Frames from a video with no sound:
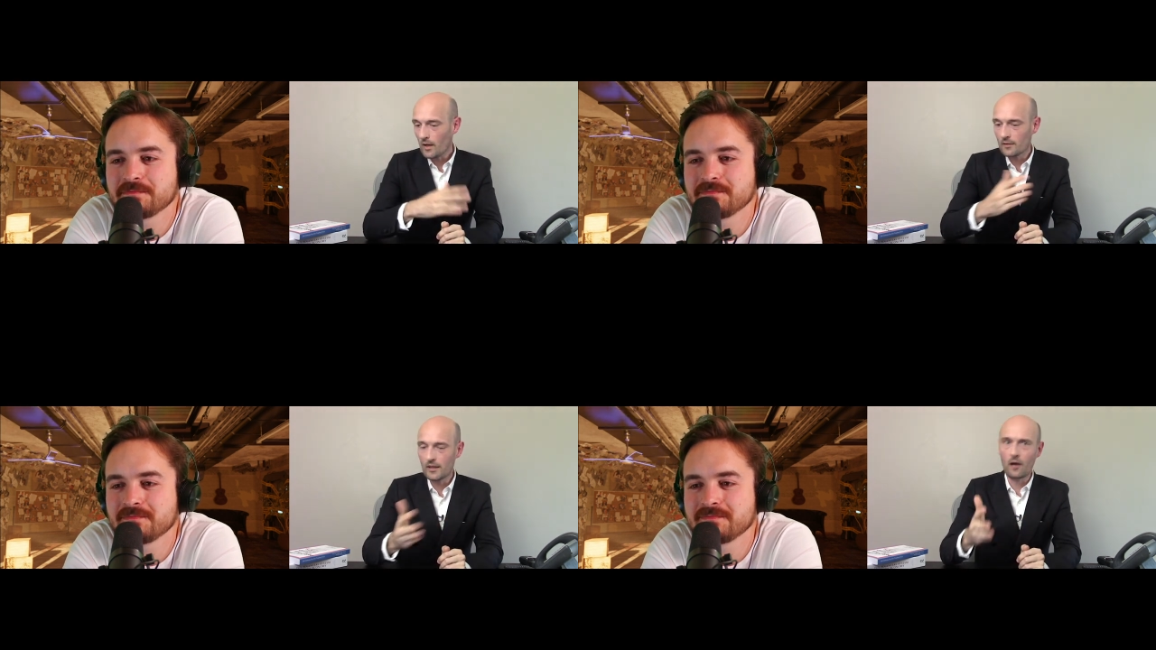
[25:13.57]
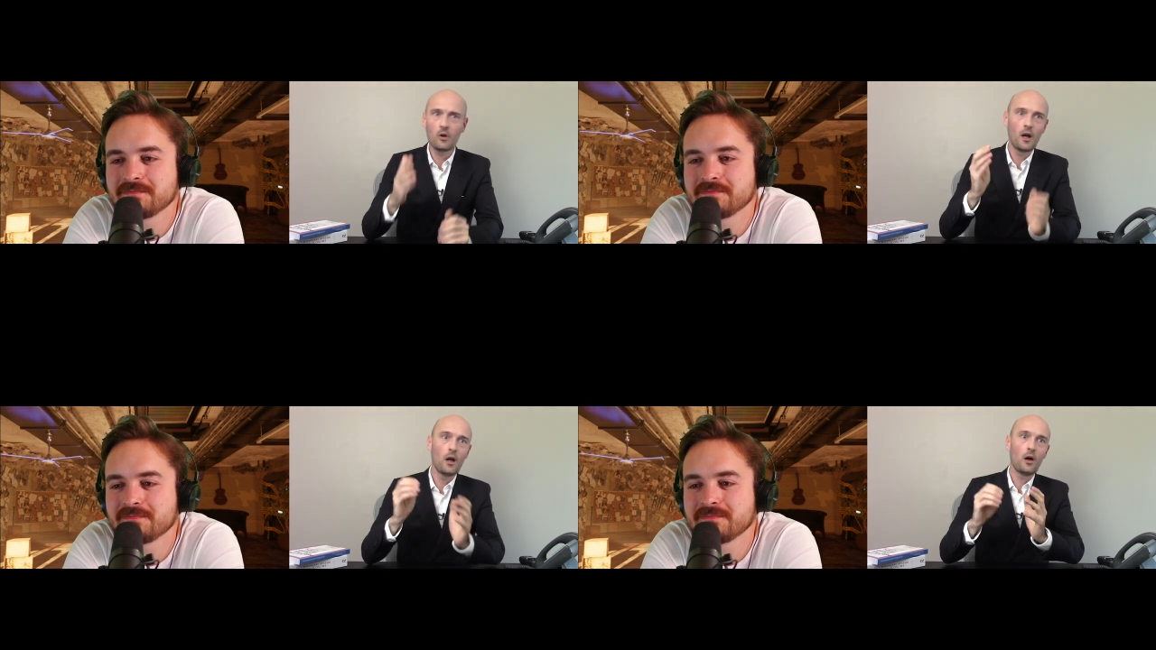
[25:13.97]

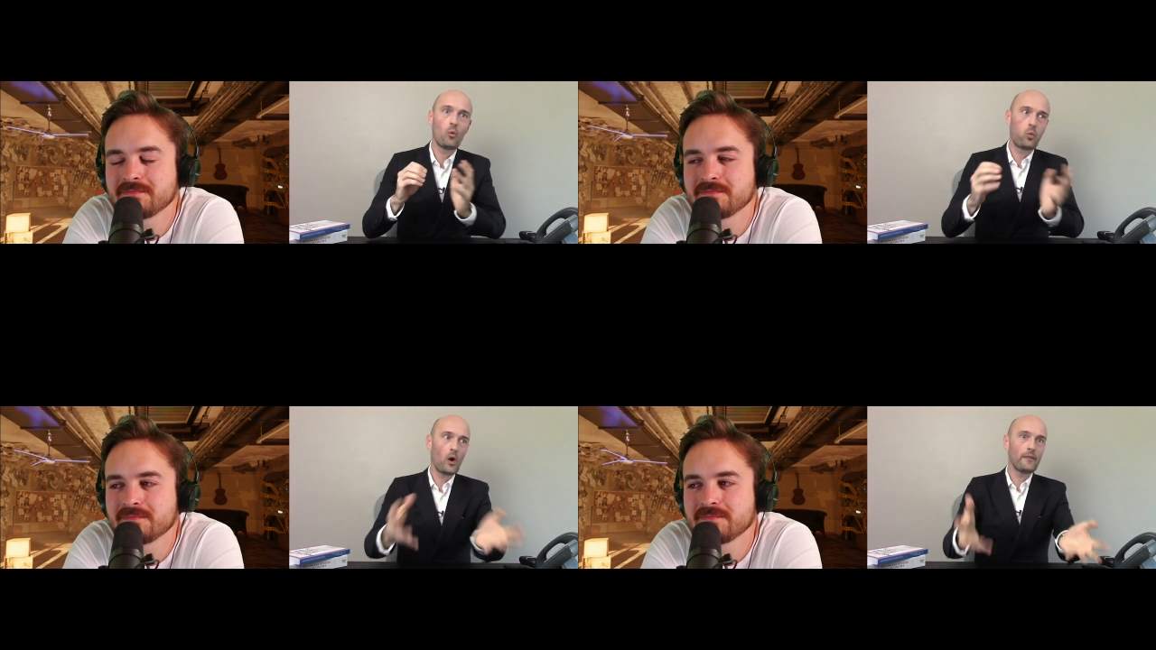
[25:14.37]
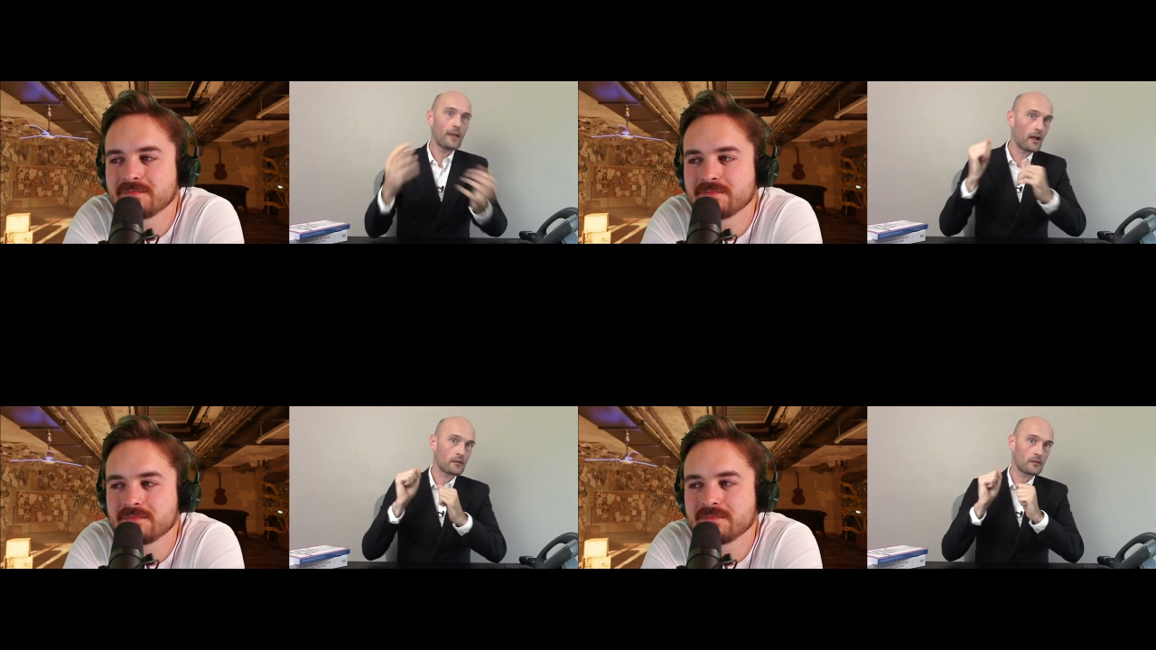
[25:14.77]
Speaker 1: Now, when
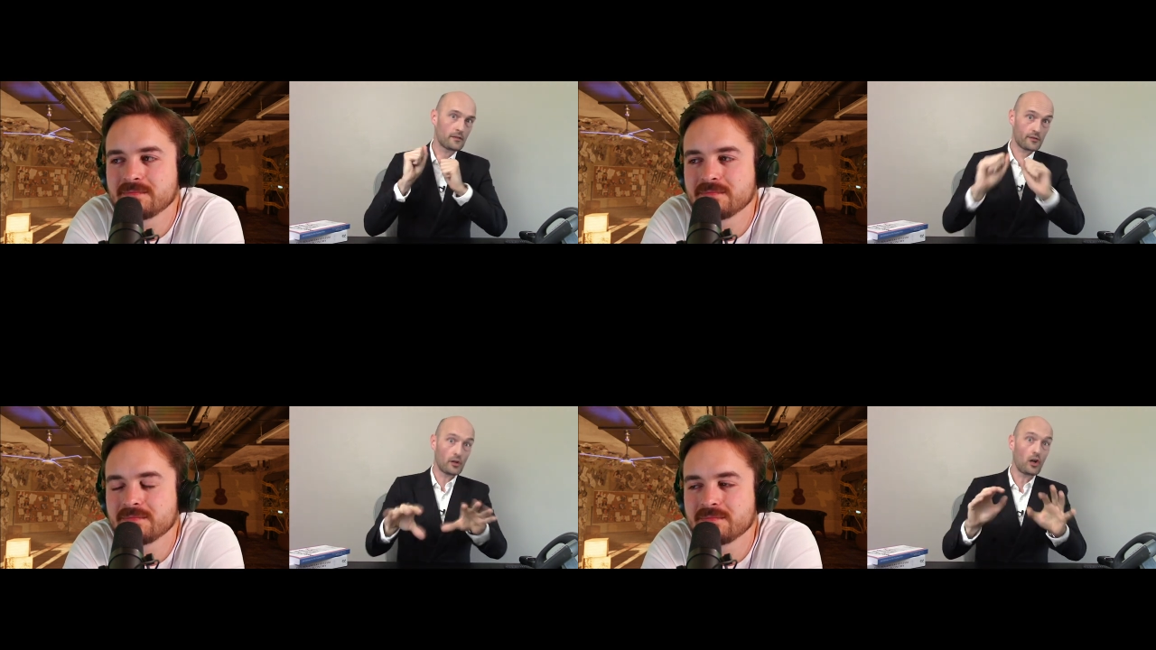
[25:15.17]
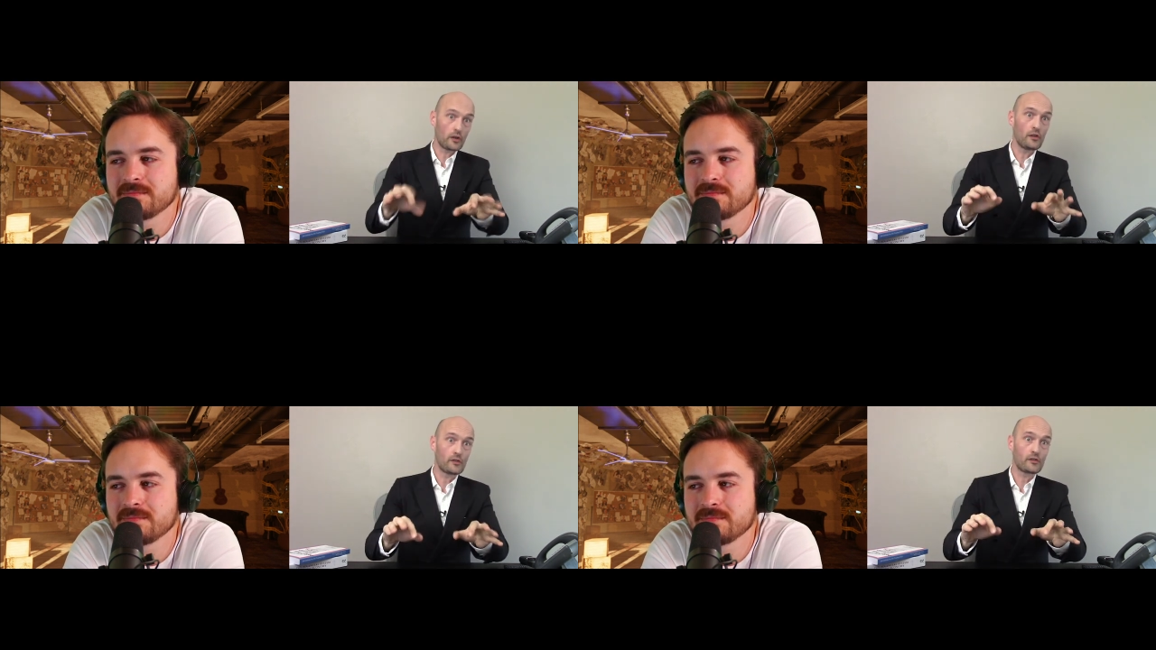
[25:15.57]
that
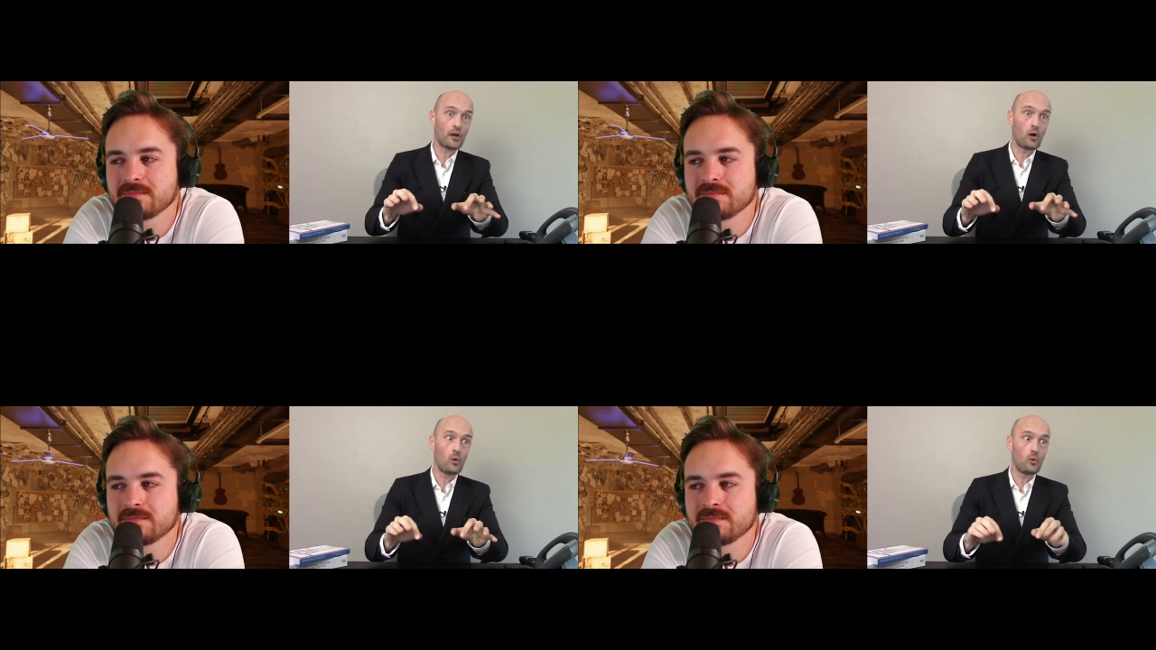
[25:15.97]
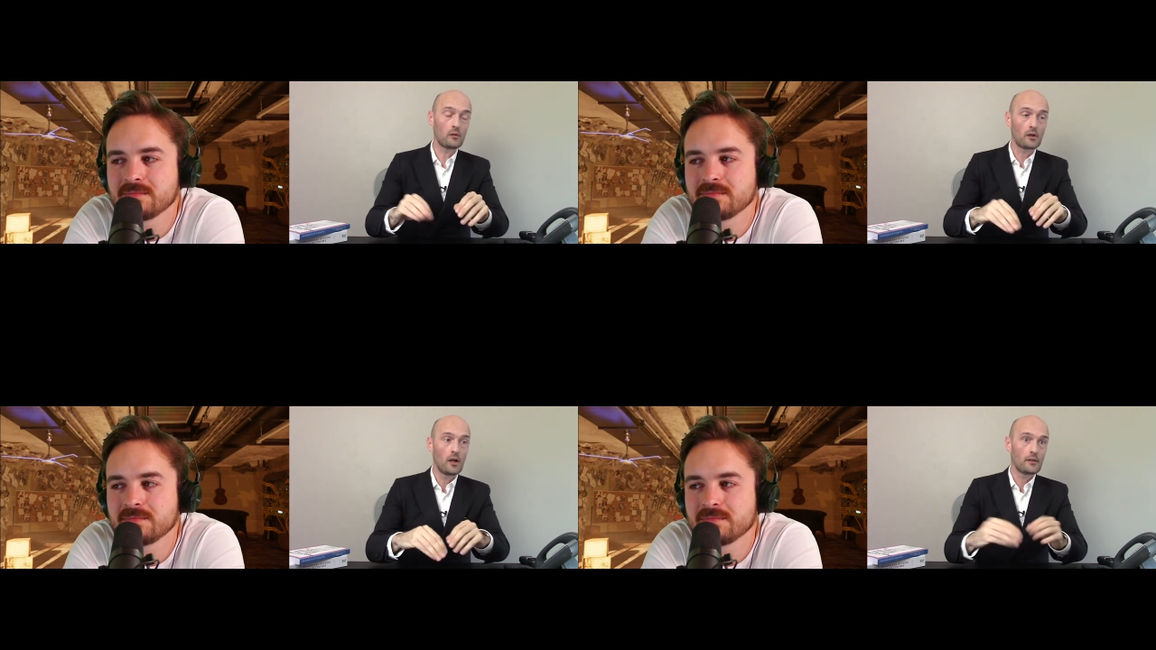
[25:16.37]
stock is
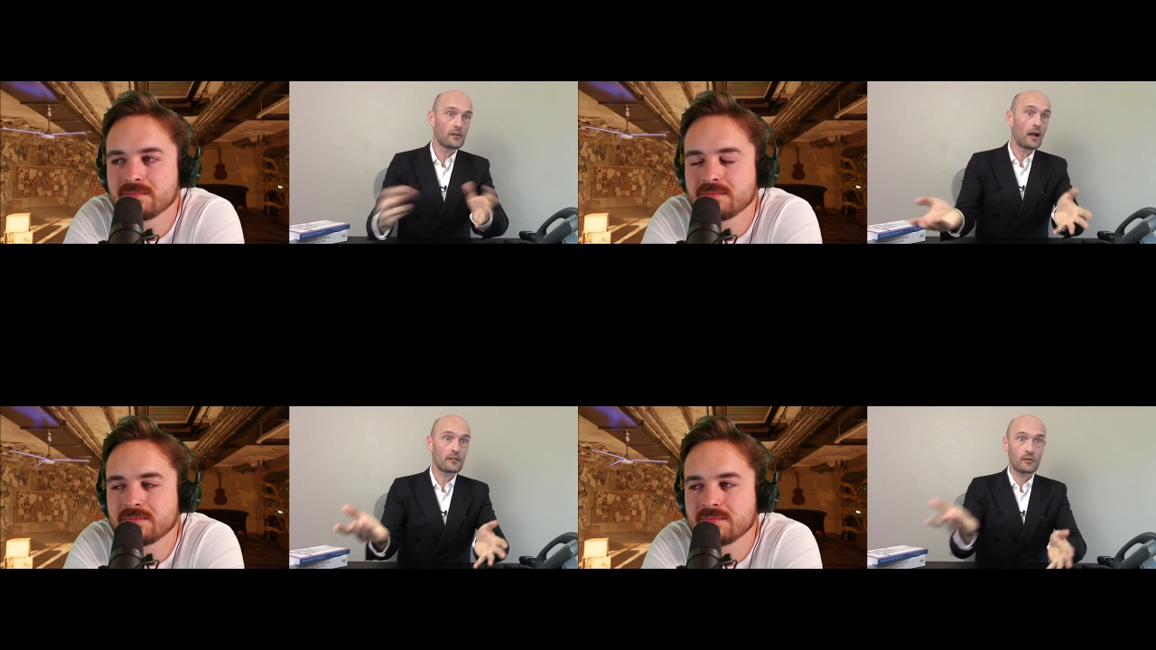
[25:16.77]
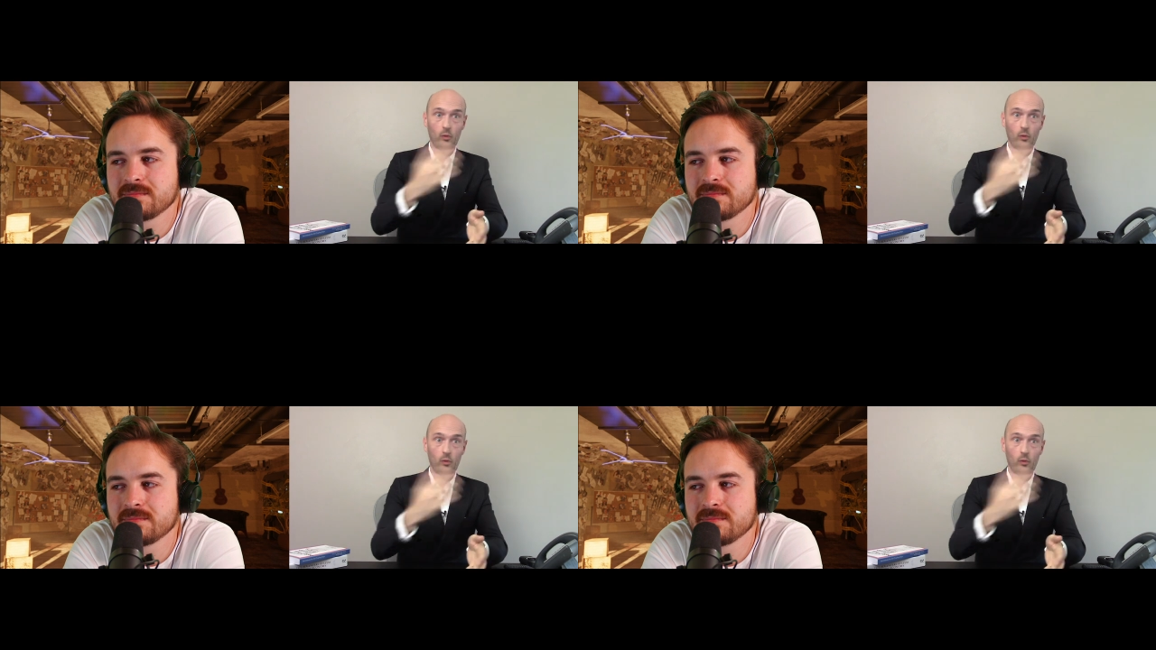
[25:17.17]
sold, that's